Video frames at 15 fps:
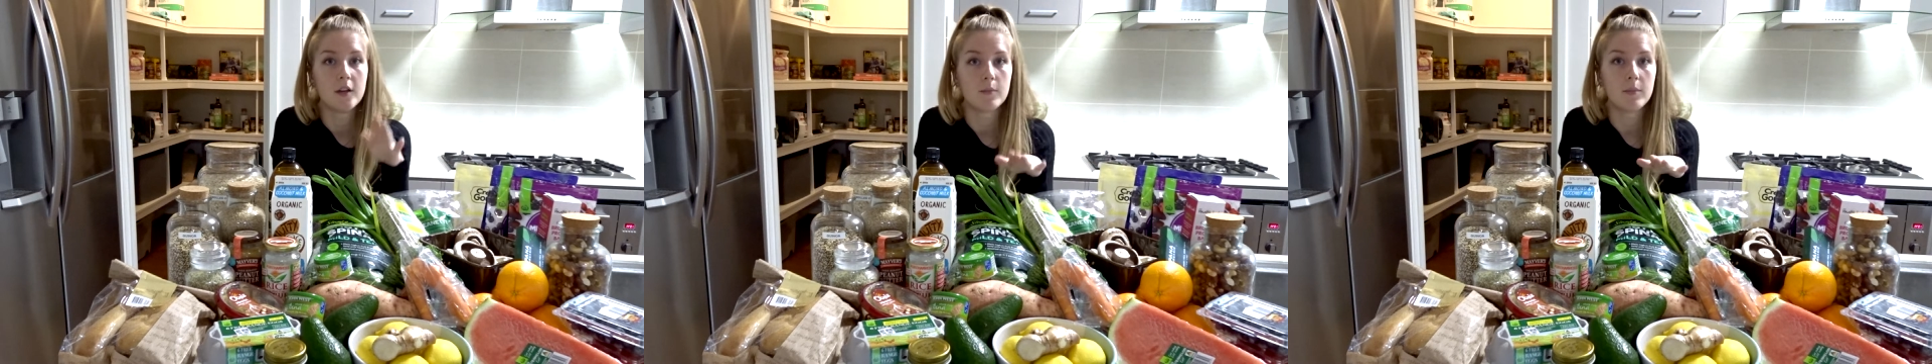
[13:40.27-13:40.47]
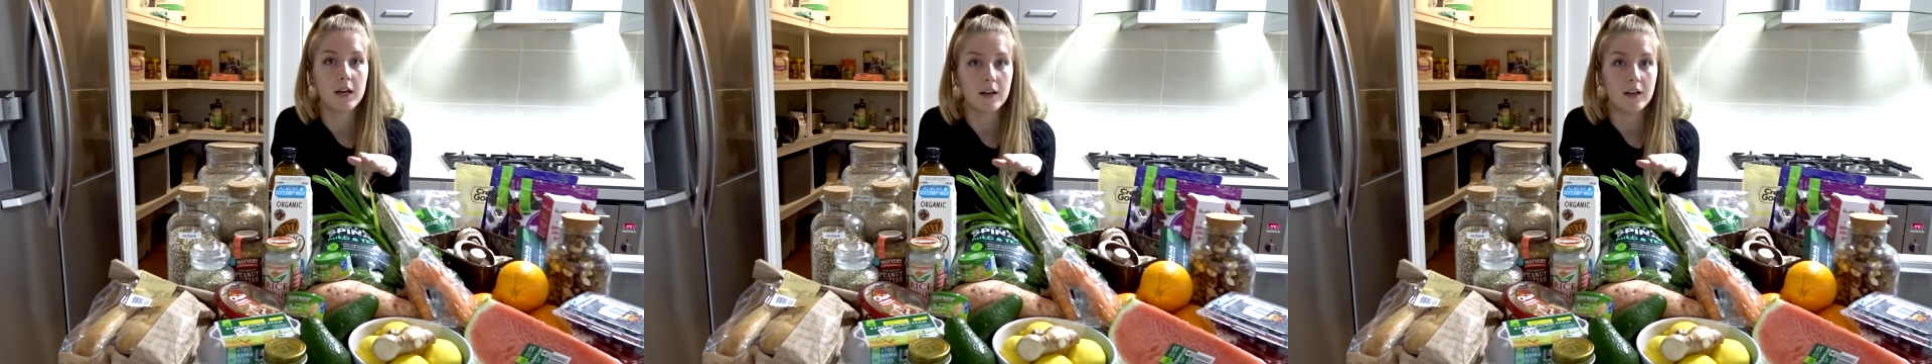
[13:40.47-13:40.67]

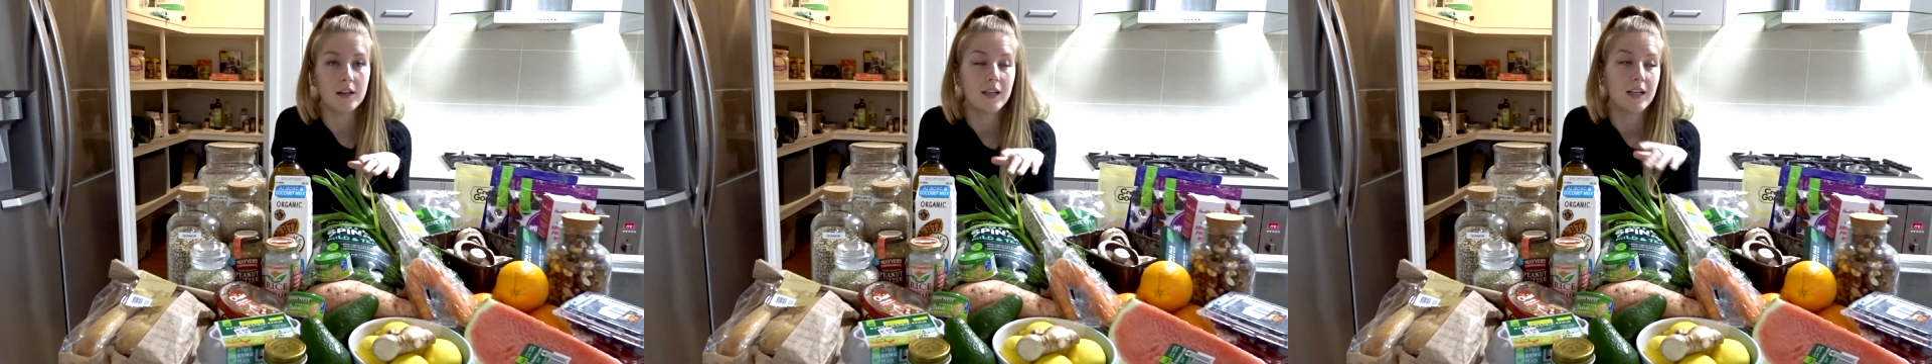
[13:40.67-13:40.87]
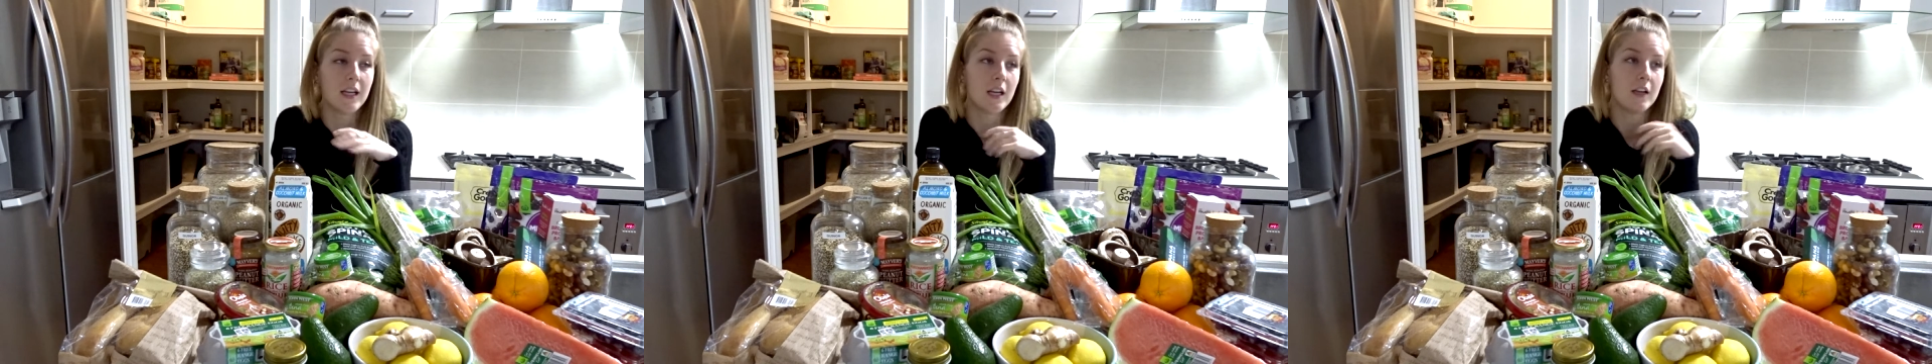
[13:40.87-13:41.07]

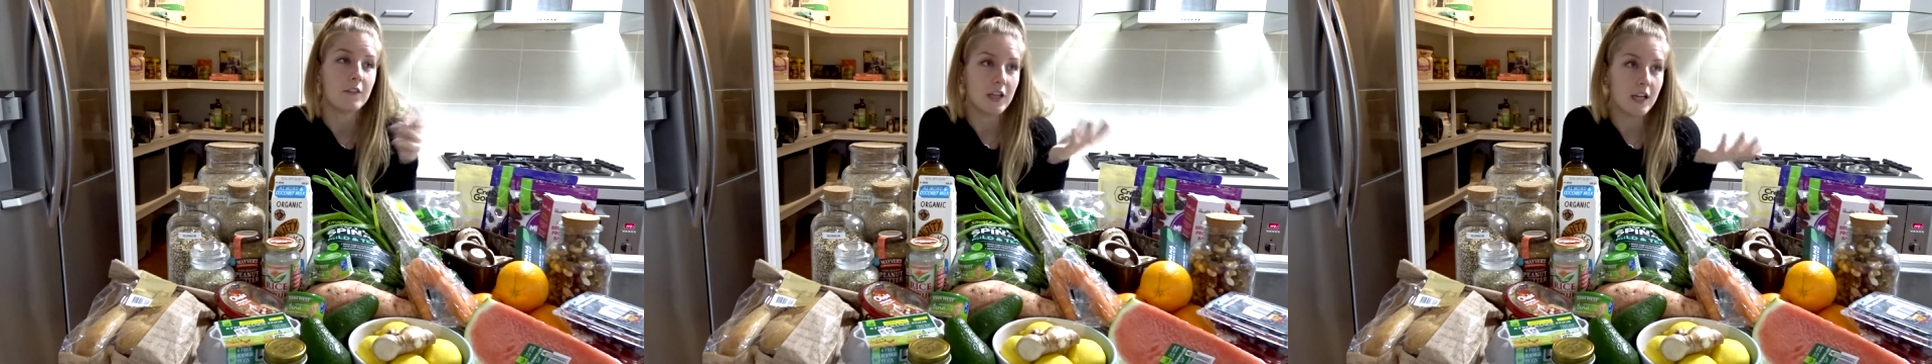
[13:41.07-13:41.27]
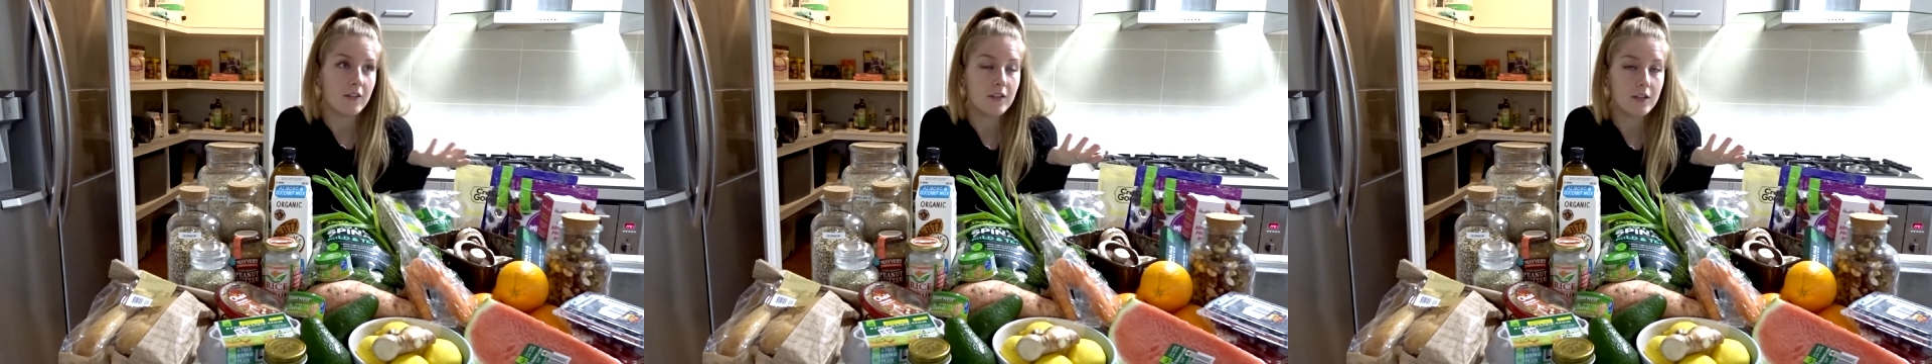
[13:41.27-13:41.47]
But if
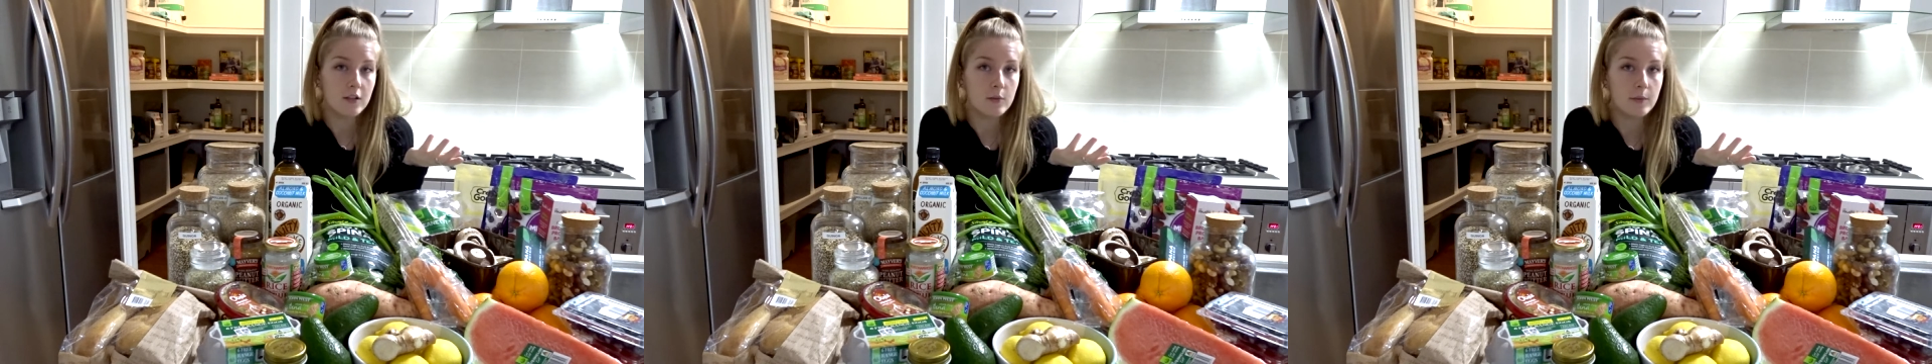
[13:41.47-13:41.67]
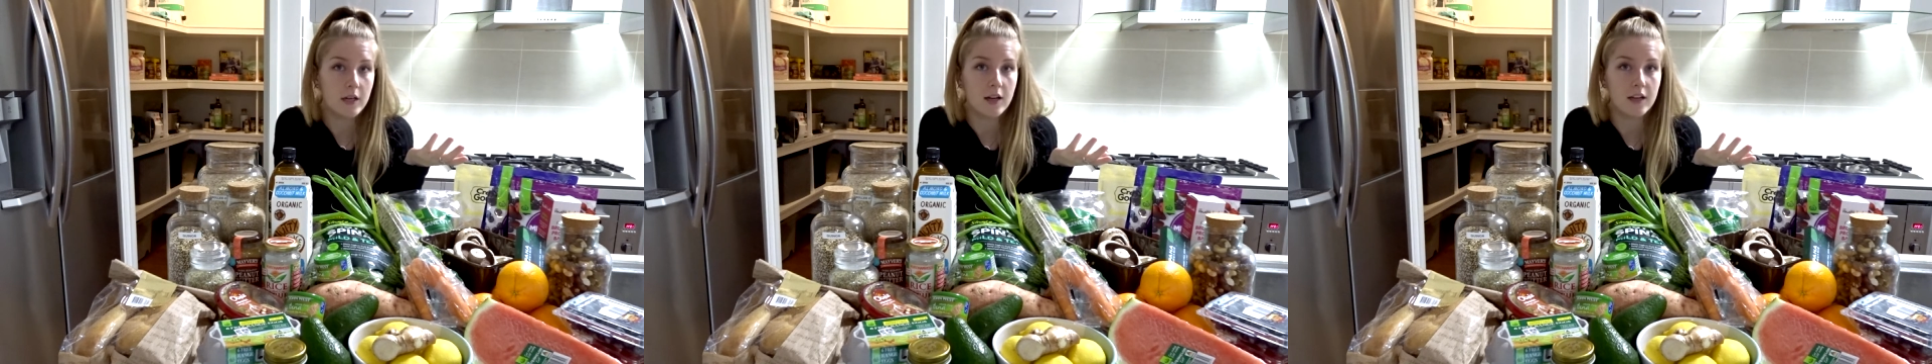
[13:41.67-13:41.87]
you have a
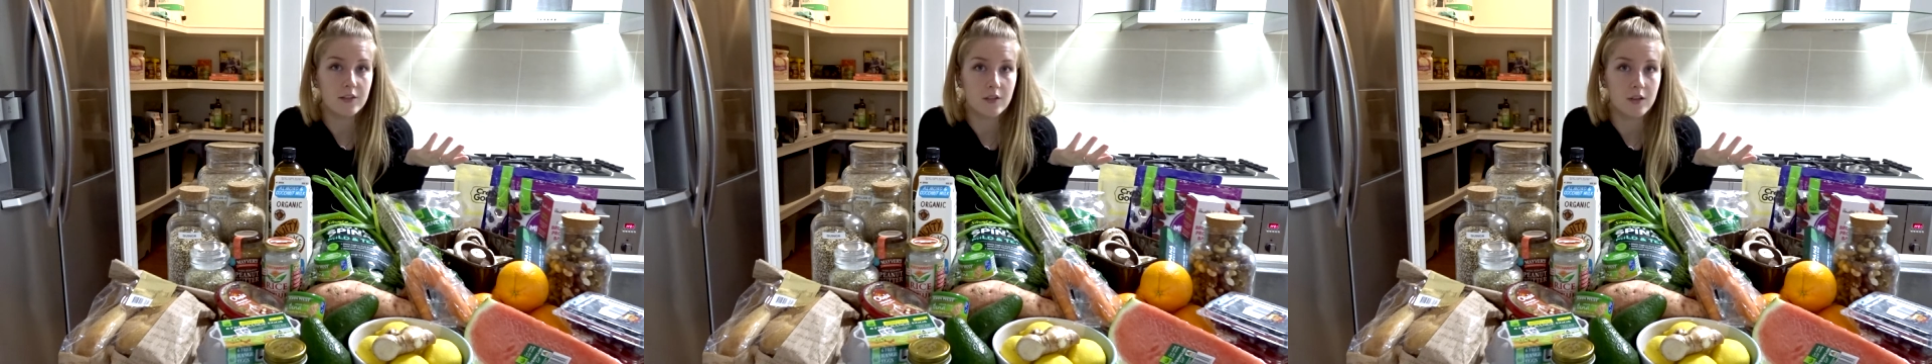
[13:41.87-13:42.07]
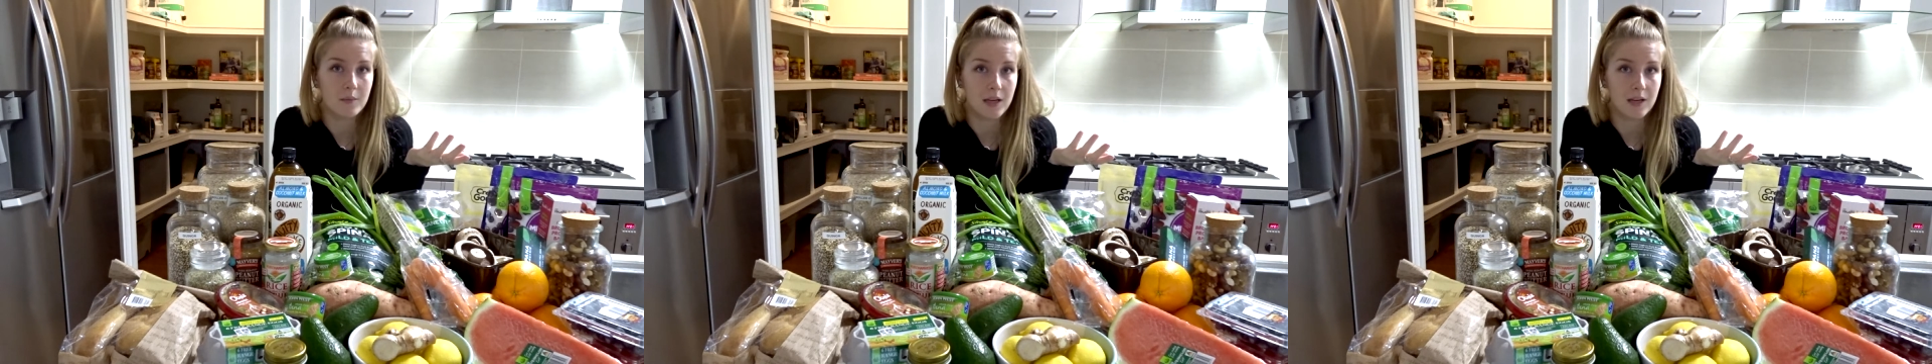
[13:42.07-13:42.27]
little bit of ice cream